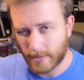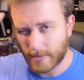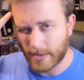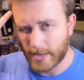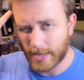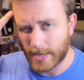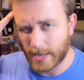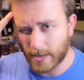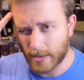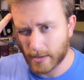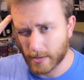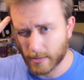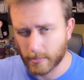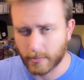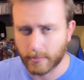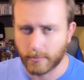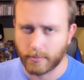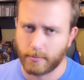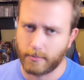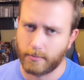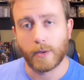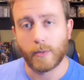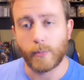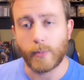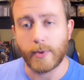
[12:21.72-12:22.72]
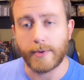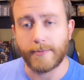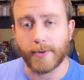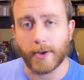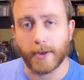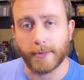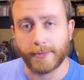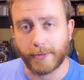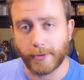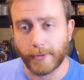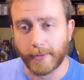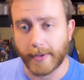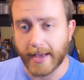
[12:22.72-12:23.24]
I know. We've
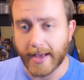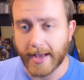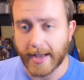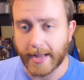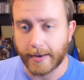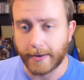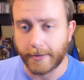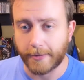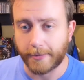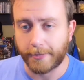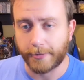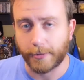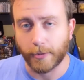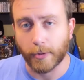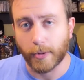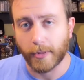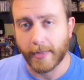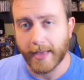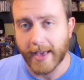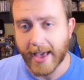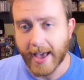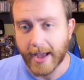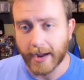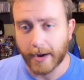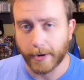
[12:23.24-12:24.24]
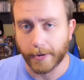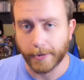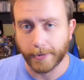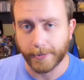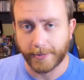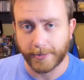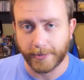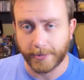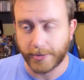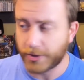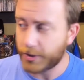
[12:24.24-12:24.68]
also got Soul Hackers